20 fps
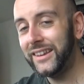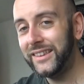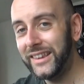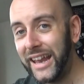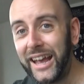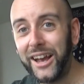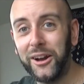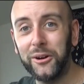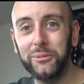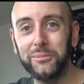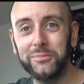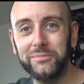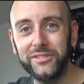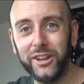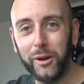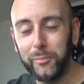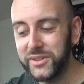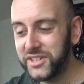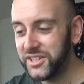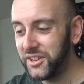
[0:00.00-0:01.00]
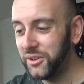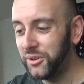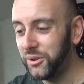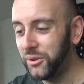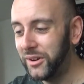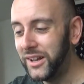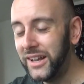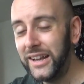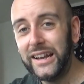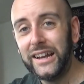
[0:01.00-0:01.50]
Now, number
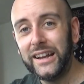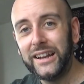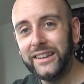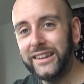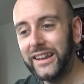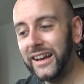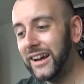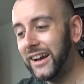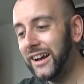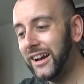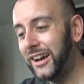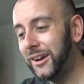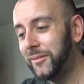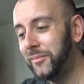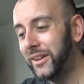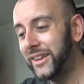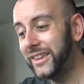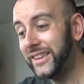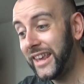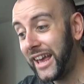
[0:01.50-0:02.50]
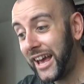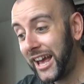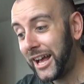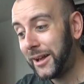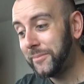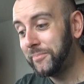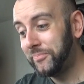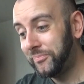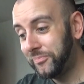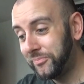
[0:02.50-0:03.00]
two. Um,
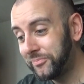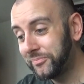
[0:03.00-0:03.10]
yeah,